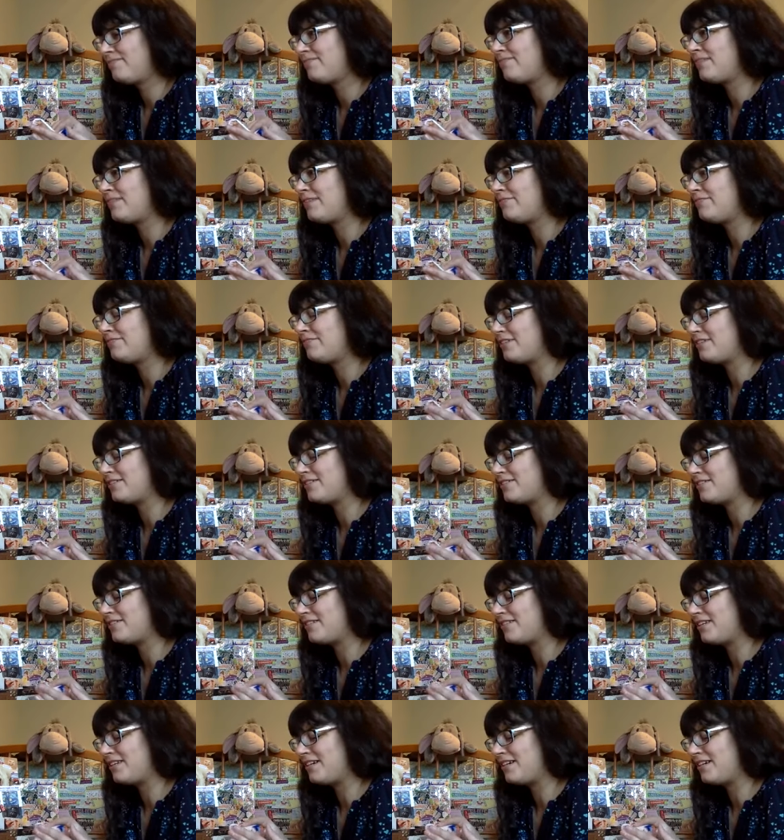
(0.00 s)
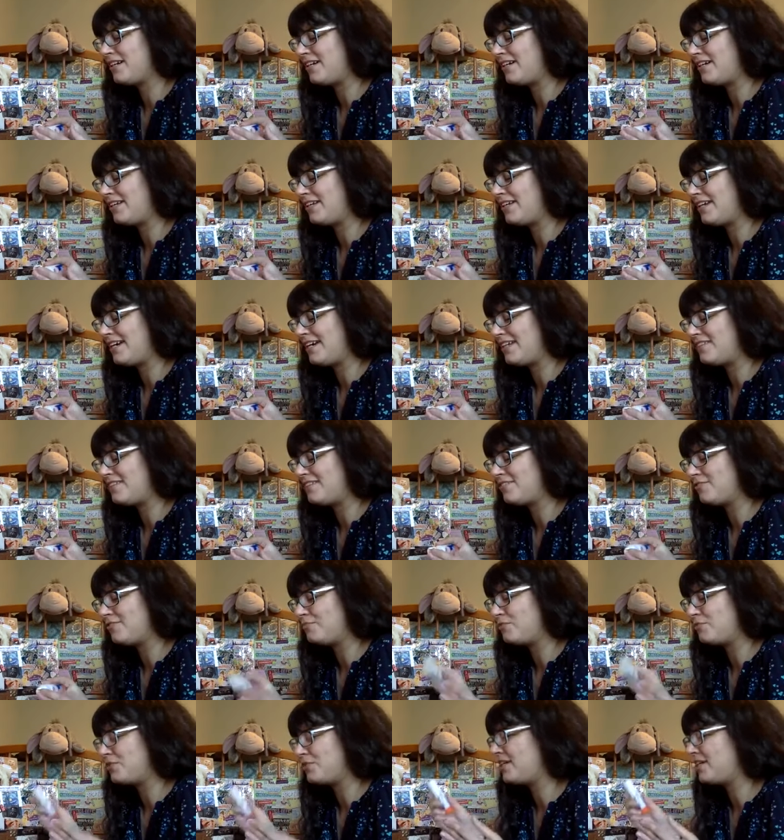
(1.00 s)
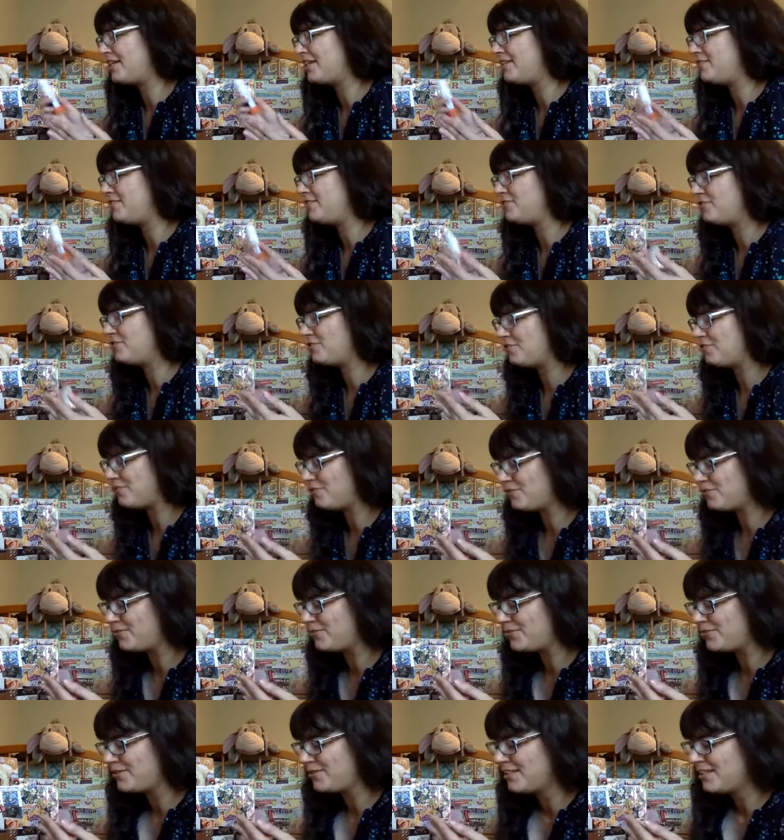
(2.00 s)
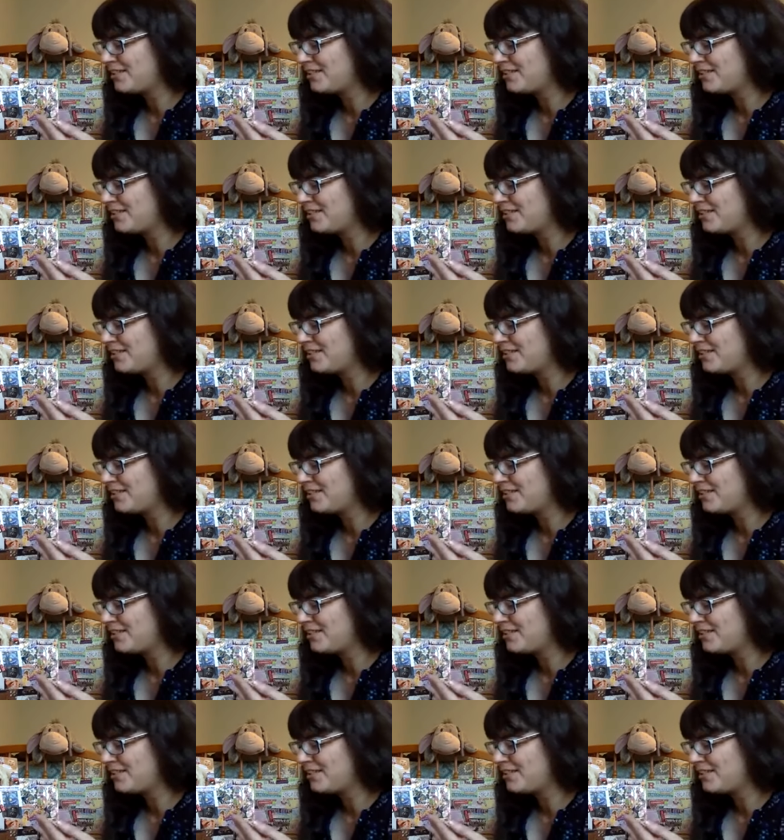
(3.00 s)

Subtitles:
my friends and I had to pretend to